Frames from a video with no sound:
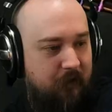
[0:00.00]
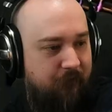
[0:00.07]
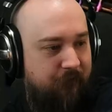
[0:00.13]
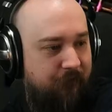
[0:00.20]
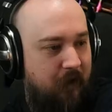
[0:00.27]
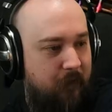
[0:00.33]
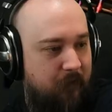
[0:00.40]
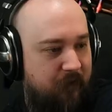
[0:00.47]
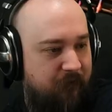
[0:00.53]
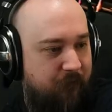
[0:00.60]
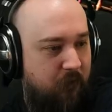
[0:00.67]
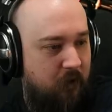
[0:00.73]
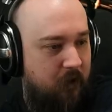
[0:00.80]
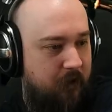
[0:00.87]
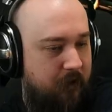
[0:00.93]
family of
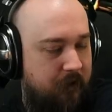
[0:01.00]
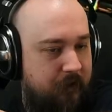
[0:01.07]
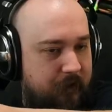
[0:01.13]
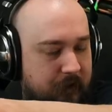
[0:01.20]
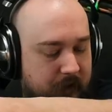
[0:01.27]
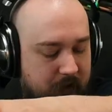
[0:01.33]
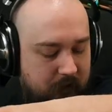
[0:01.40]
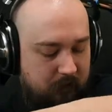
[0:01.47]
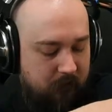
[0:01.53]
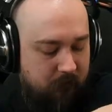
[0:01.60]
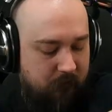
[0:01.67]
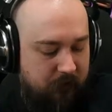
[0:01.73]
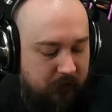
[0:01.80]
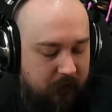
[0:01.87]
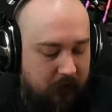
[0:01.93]
products,
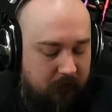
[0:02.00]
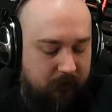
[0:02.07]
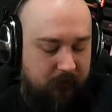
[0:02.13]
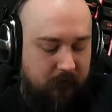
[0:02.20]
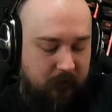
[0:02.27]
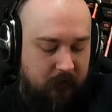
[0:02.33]
which, again,